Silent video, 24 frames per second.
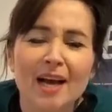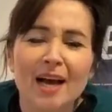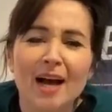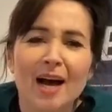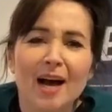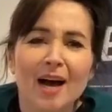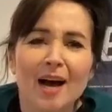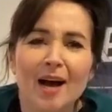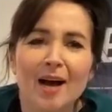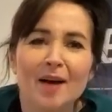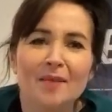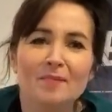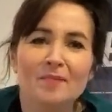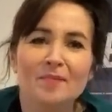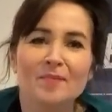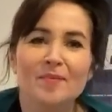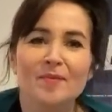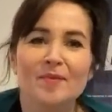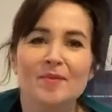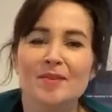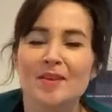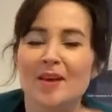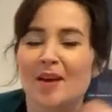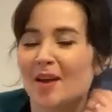Um,
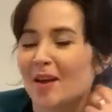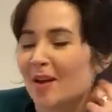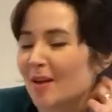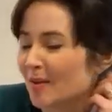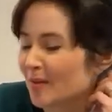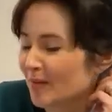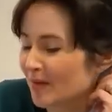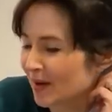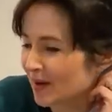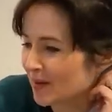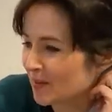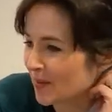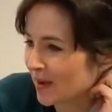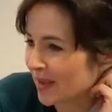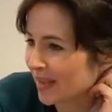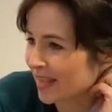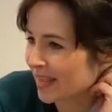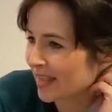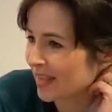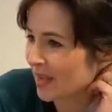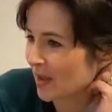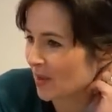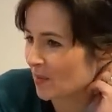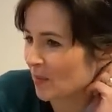so
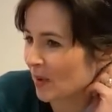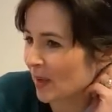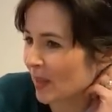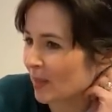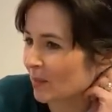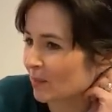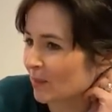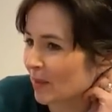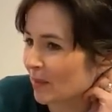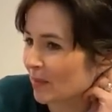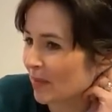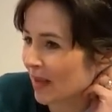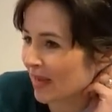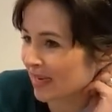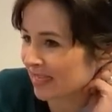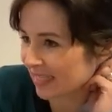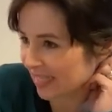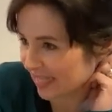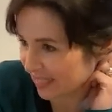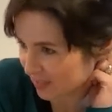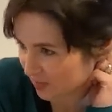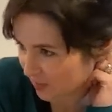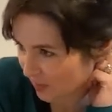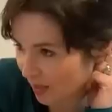we will be back
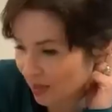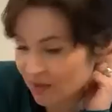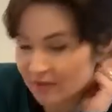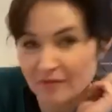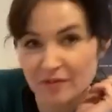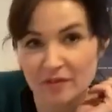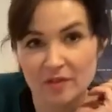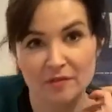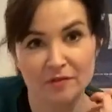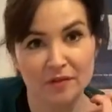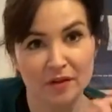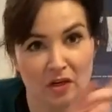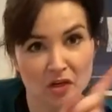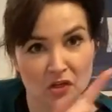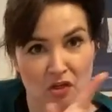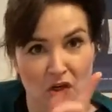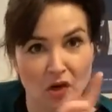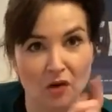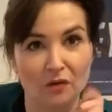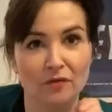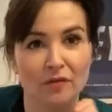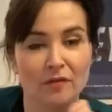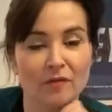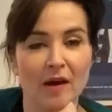next week for the finishing
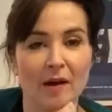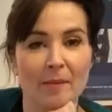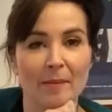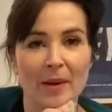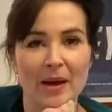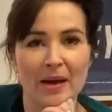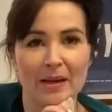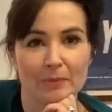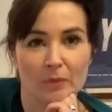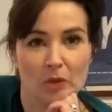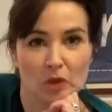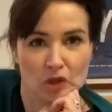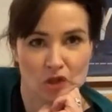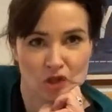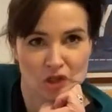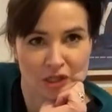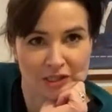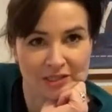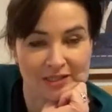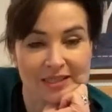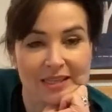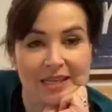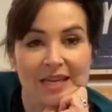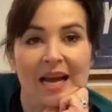off of our pipe
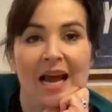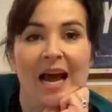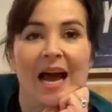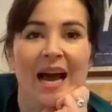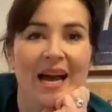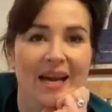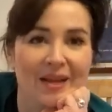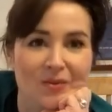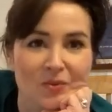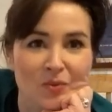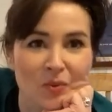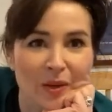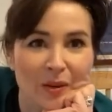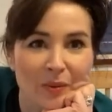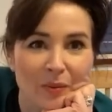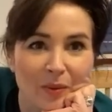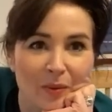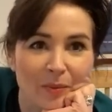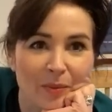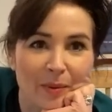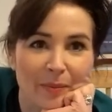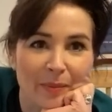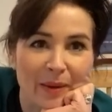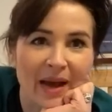cushion, and we will
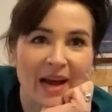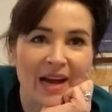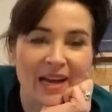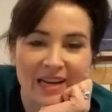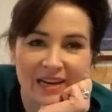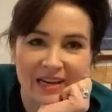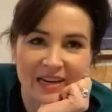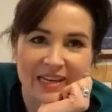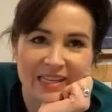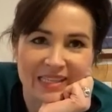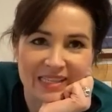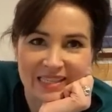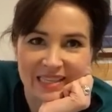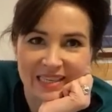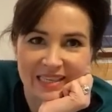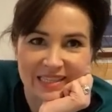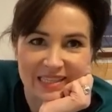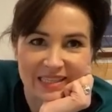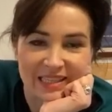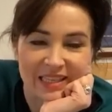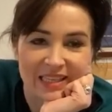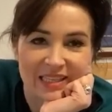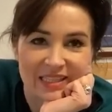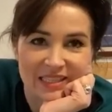be back at six
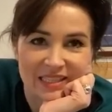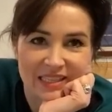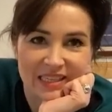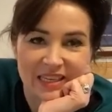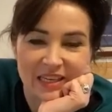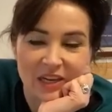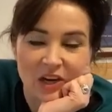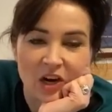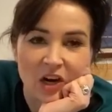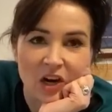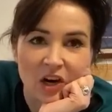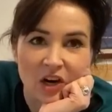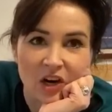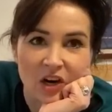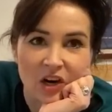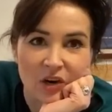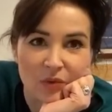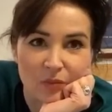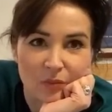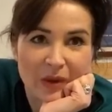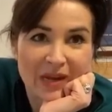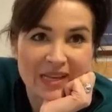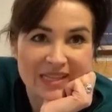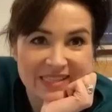thirty
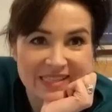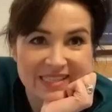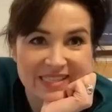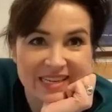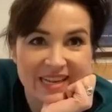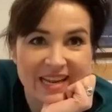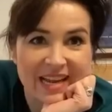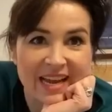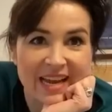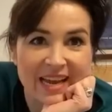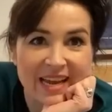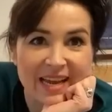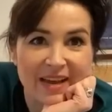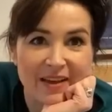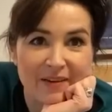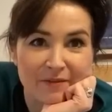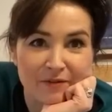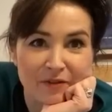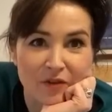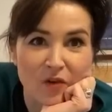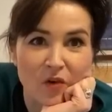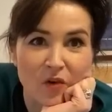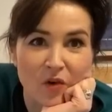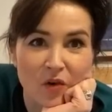on Wednesday
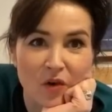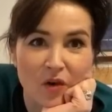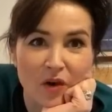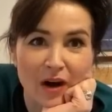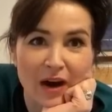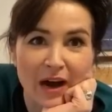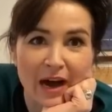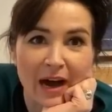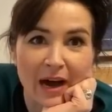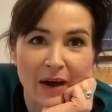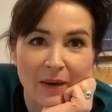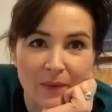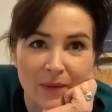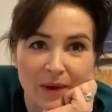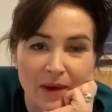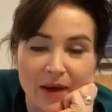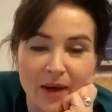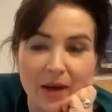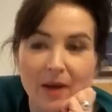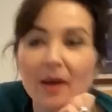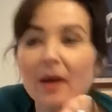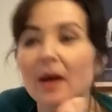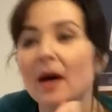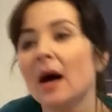for
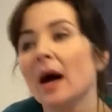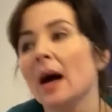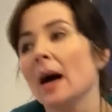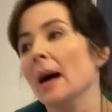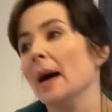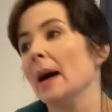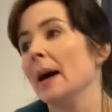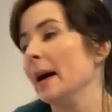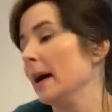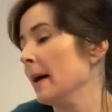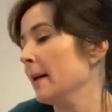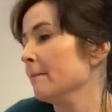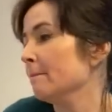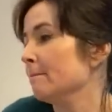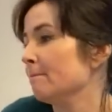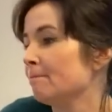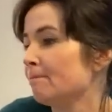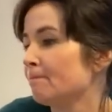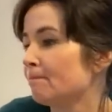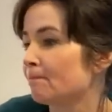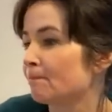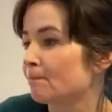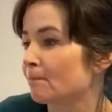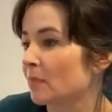our
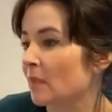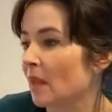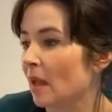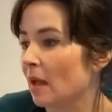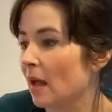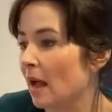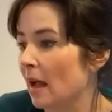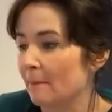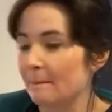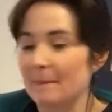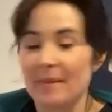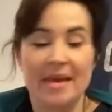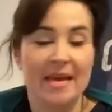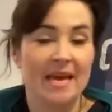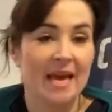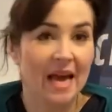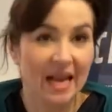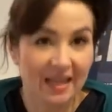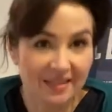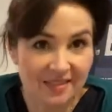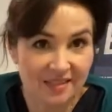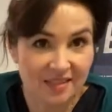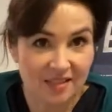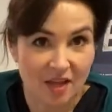um, big
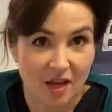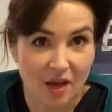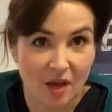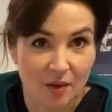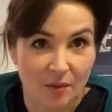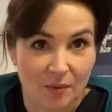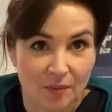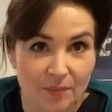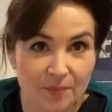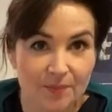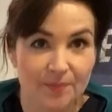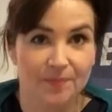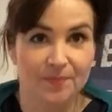hand sew.